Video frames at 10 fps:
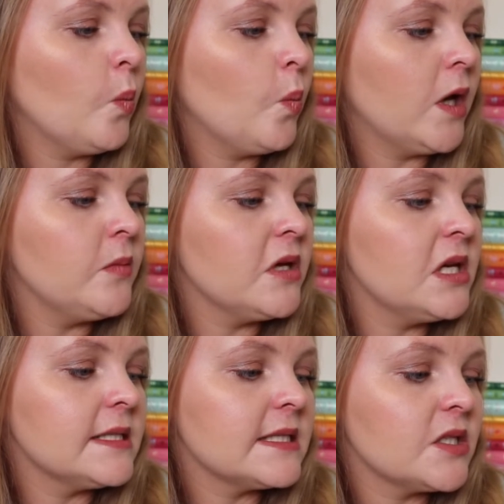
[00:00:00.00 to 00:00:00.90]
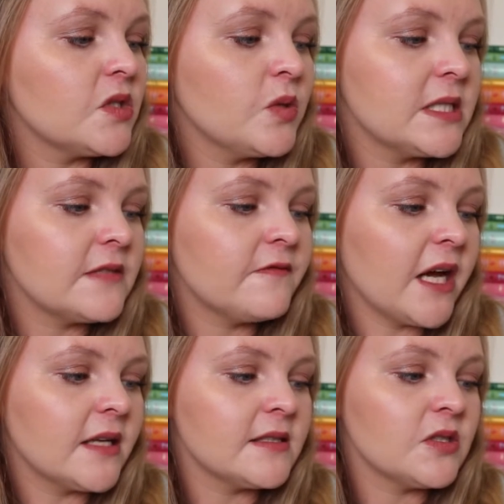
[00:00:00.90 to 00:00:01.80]
one begins to twist
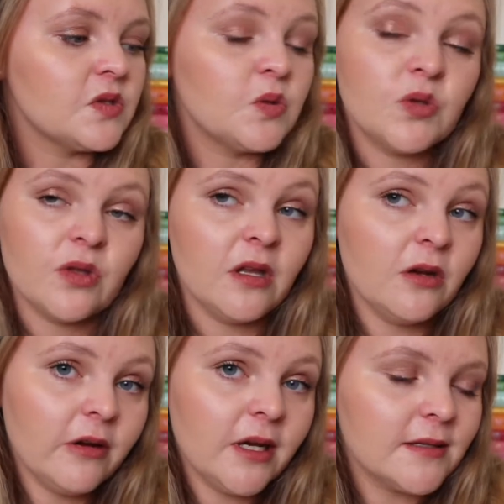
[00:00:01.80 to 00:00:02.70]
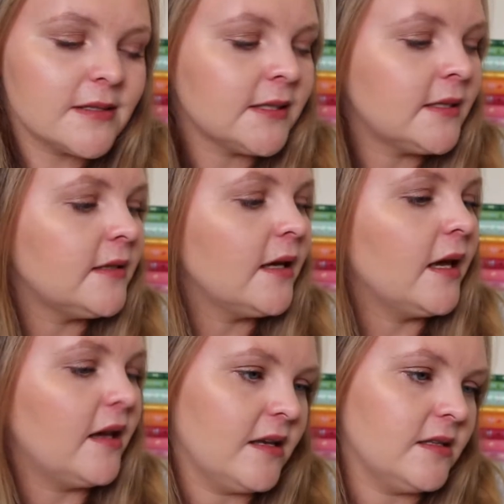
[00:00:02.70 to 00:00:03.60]
facts to suit theories,
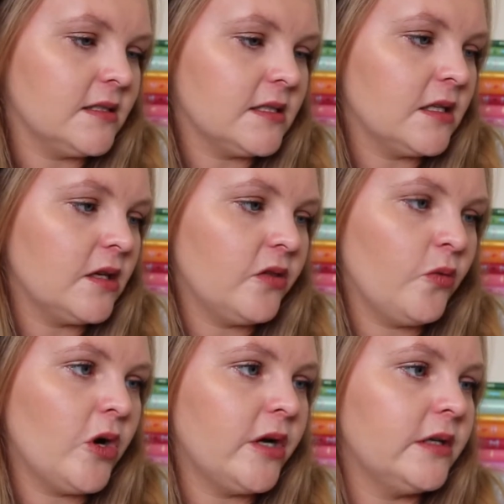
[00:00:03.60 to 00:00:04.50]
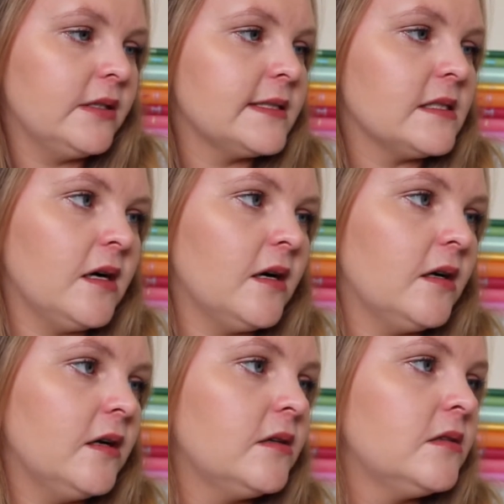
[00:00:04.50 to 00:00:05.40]
and the words
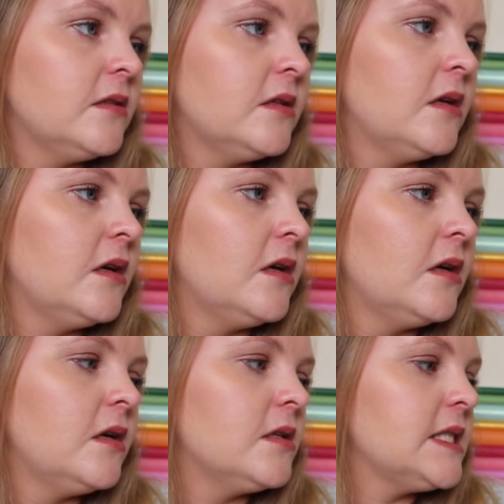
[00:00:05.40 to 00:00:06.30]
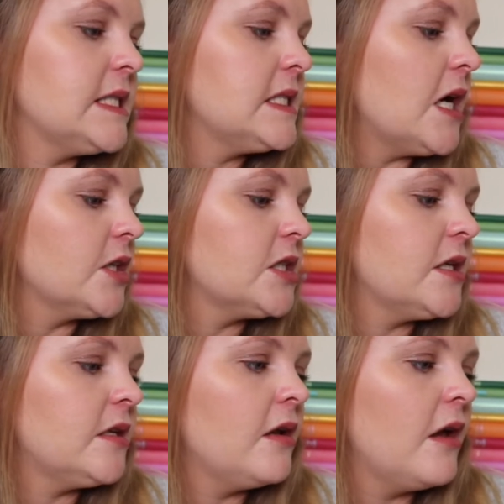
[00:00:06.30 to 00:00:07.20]
are
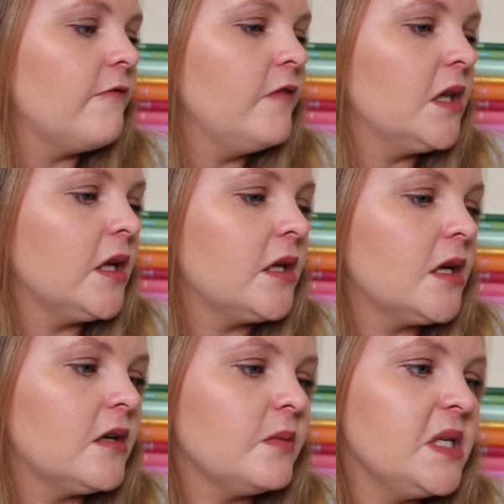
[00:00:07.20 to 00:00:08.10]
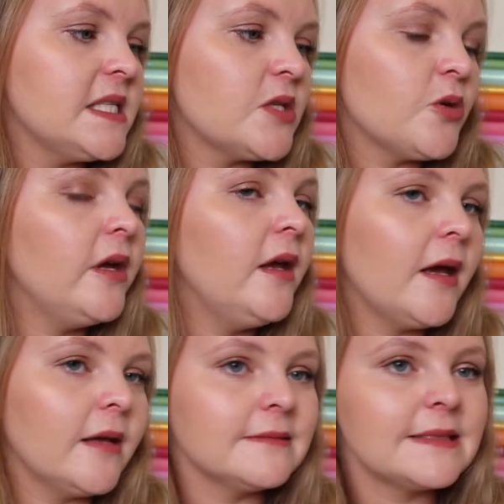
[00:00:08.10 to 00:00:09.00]
deduction, villain, mystery,
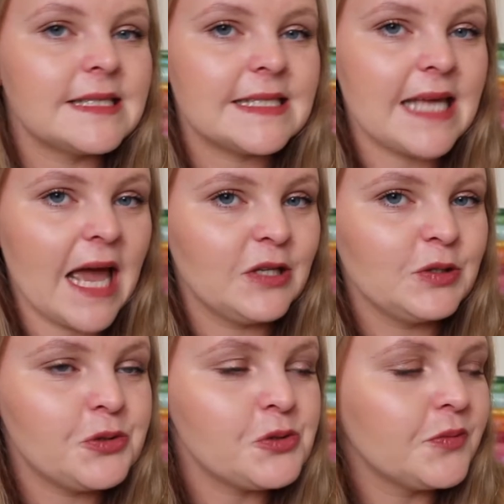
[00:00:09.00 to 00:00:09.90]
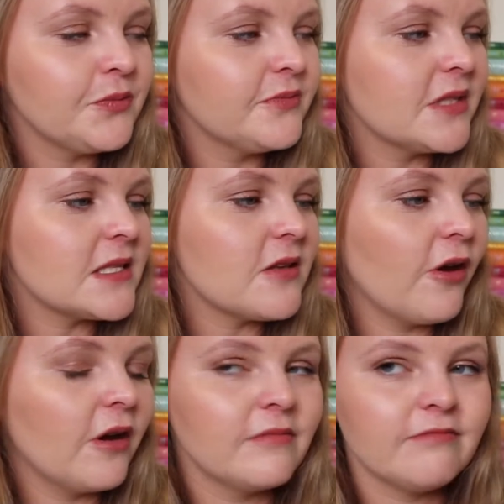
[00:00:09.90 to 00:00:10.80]
and scandal.
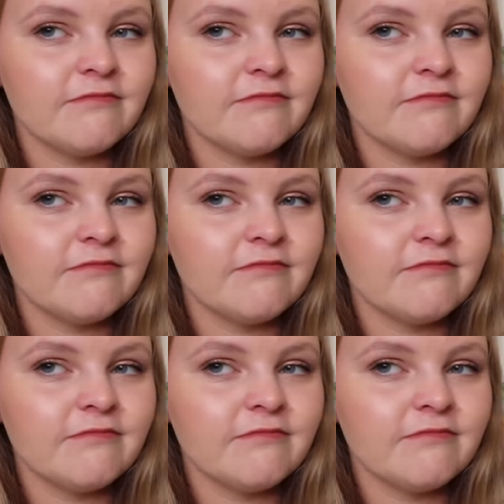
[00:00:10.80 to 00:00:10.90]
So